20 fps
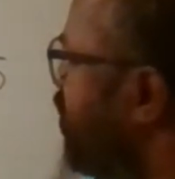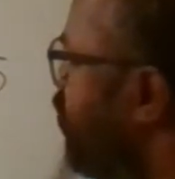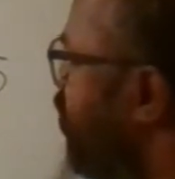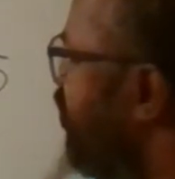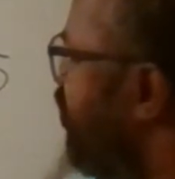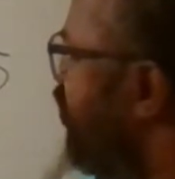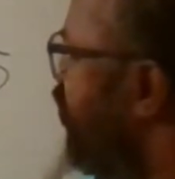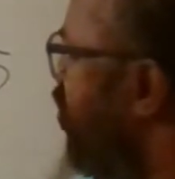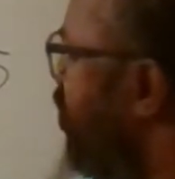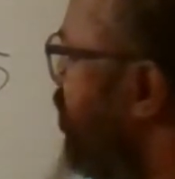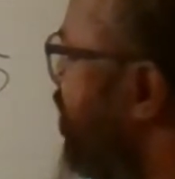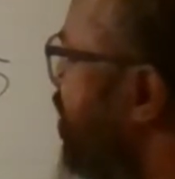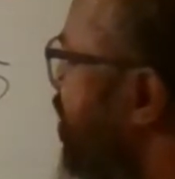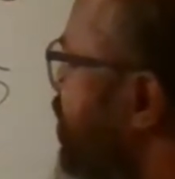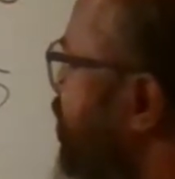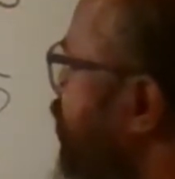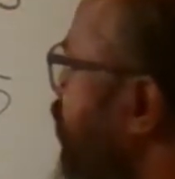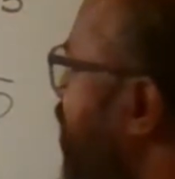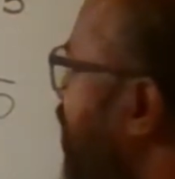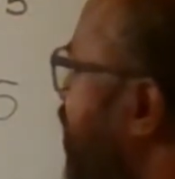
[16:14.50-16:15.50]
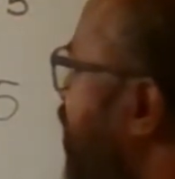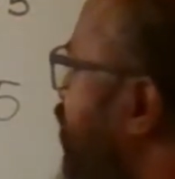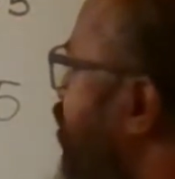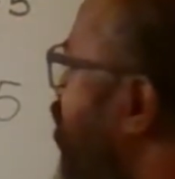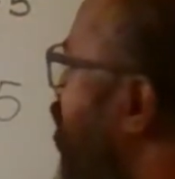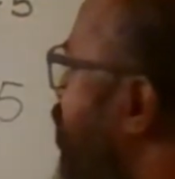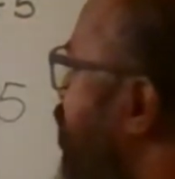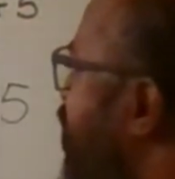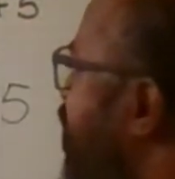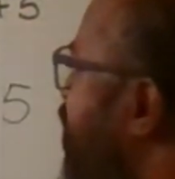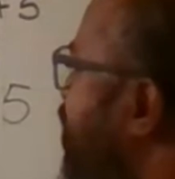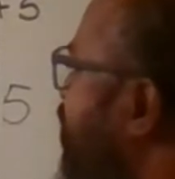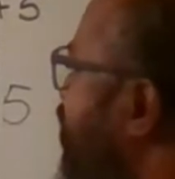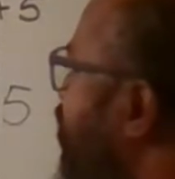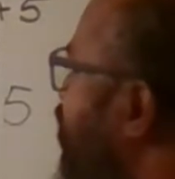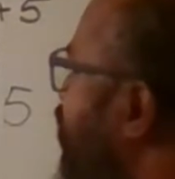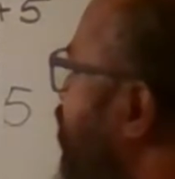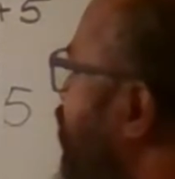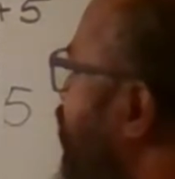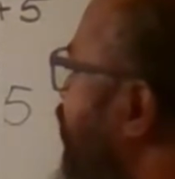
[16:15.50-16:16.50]
away from it, you will end up with
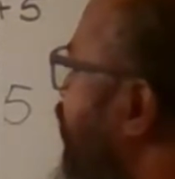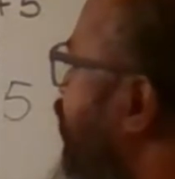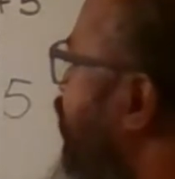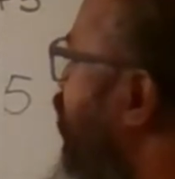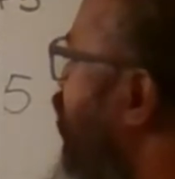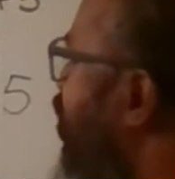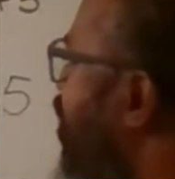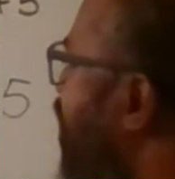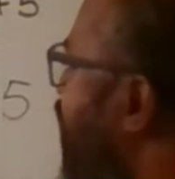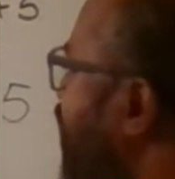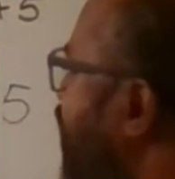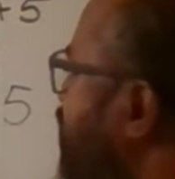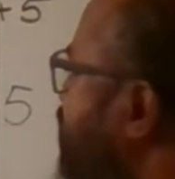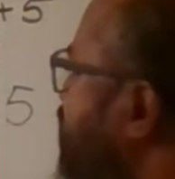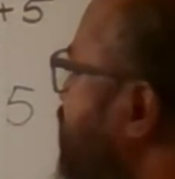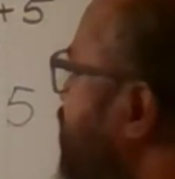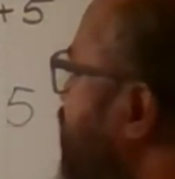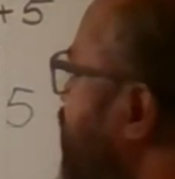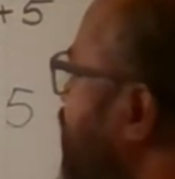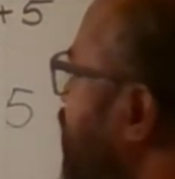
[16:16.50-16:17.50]
4x.